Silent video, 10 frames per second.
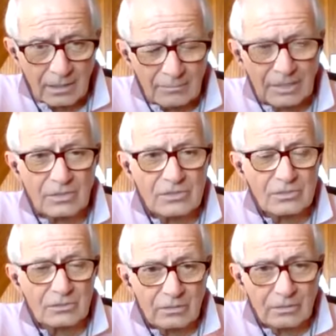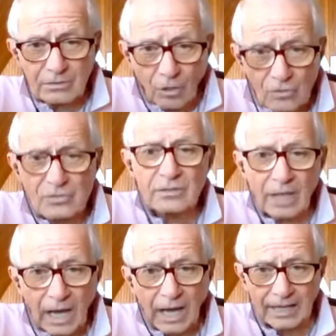because those
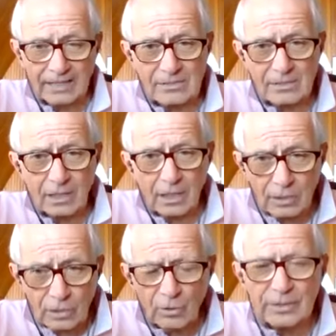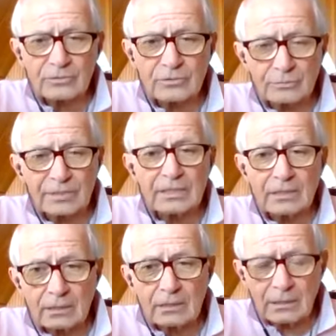lies are going to
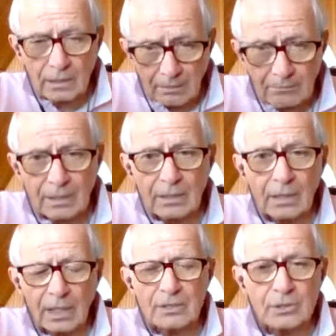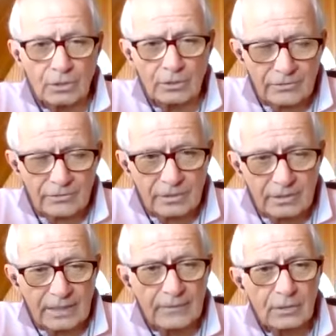become unearthed
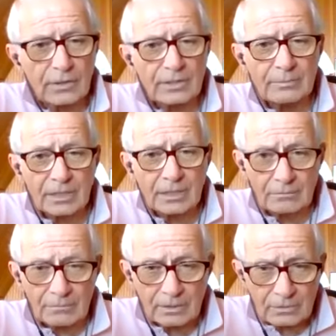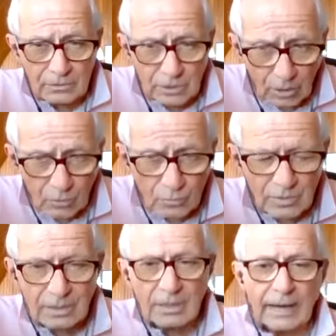and they're going to become known
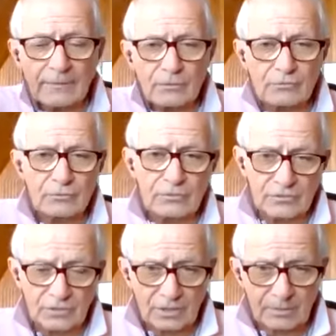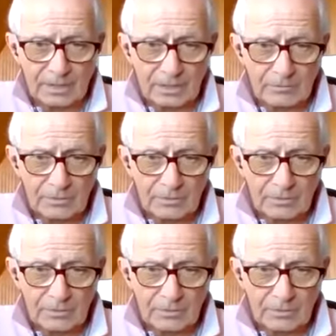and the truth is going to become